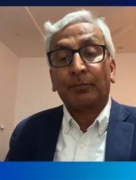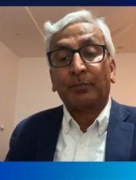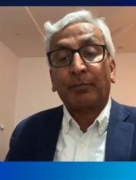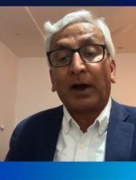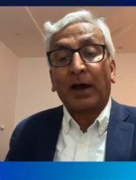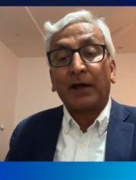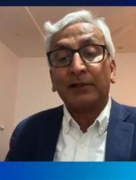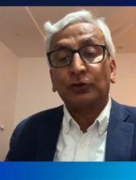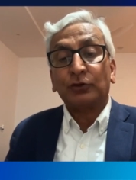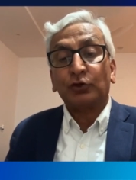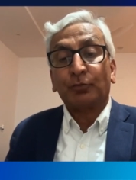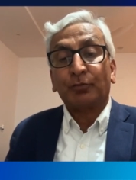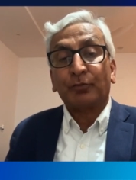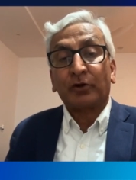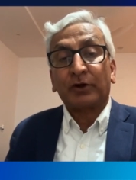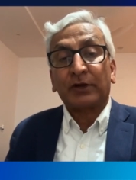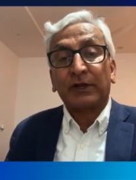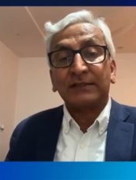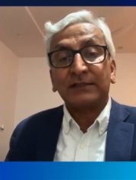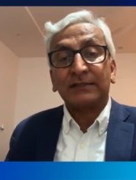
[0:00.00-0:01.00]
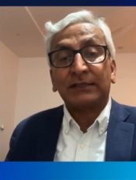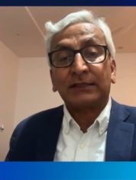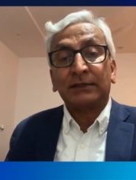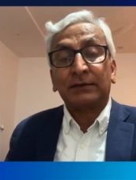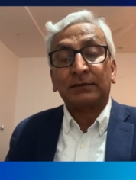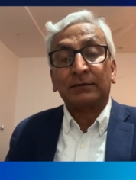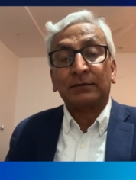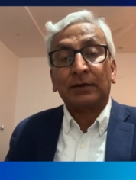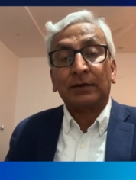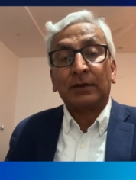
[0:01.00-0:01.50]
path to progress
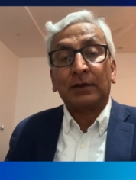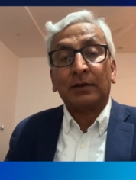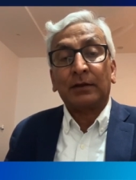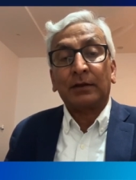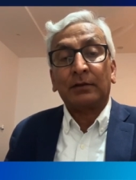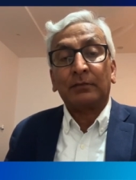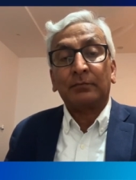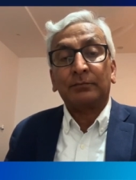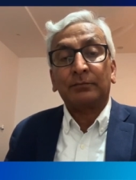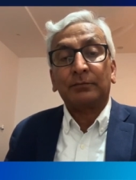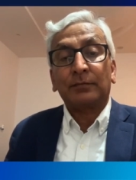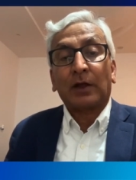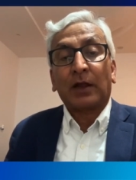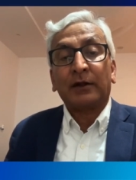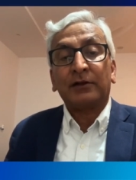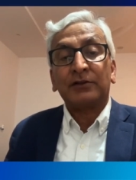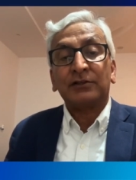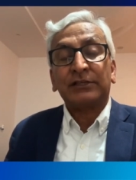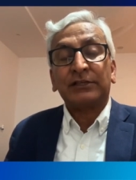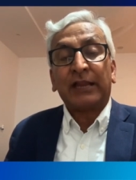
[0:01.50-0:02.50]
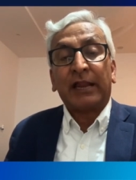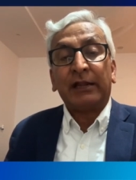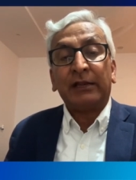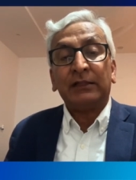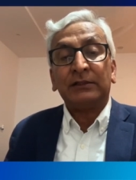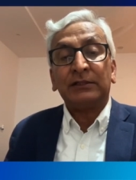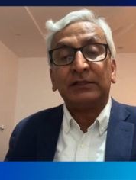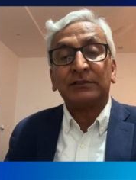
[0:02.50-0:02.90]
in understanding